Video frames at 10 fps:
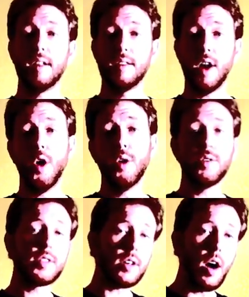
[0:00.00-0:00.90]

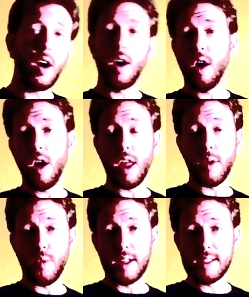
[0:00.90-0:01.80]
Those are all
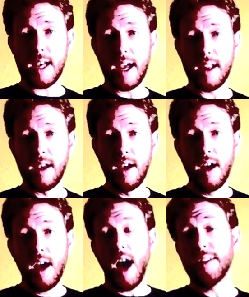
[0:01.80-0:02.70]
on one side.
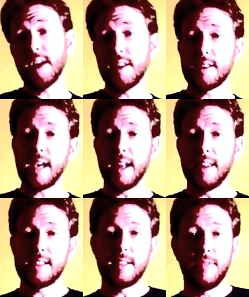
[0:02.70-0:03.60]
On the other side of
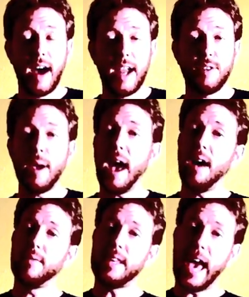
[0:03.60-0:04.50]
this divide, you
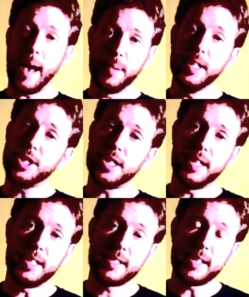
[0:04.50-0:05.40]
have the
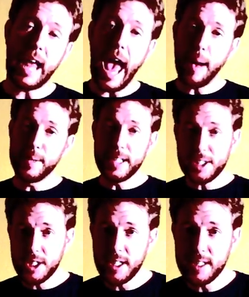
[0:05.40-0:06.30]
abolitionists. And now,
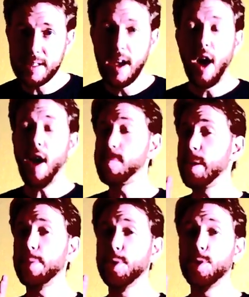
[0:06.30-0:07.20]
abolitionists are
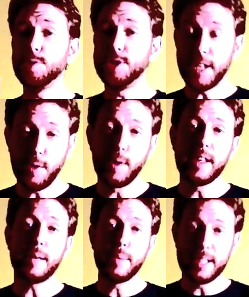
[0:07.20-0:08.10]
people who
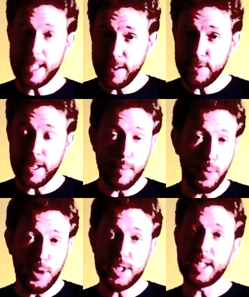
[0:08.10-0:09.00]
generally believe that
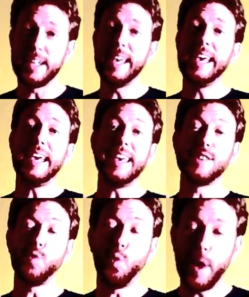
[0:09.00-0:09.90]
abortion
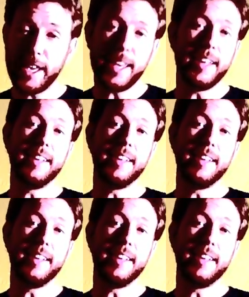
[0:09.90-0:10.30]
is wicked.